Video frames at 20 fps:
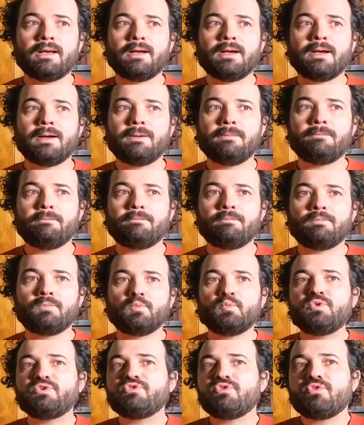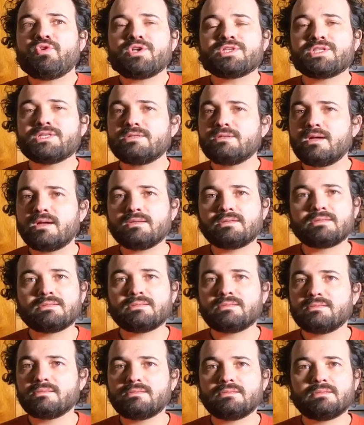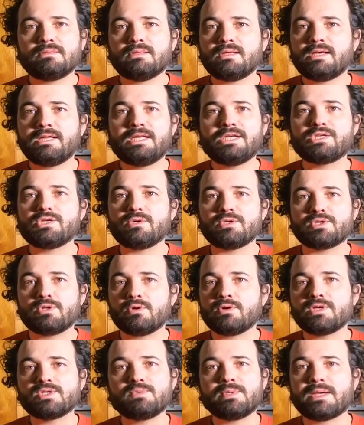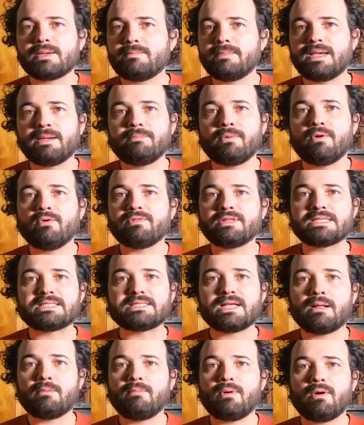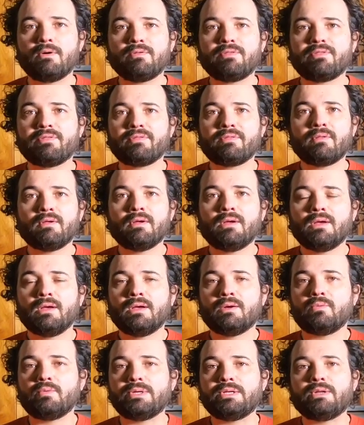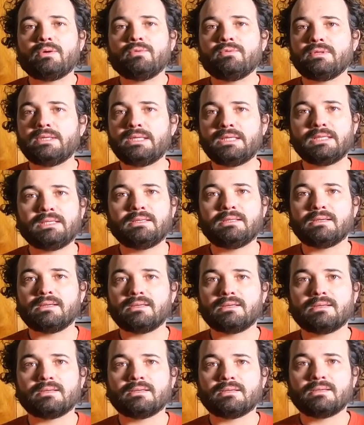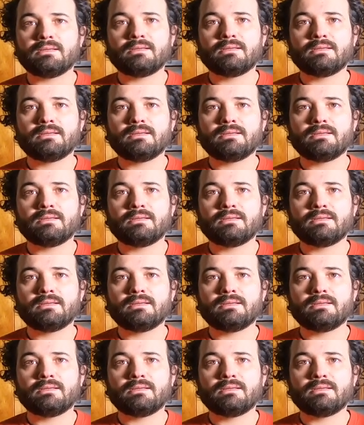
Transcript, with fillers: um, which for us is not an issue as long as we can make both and sell both. We don't need uh,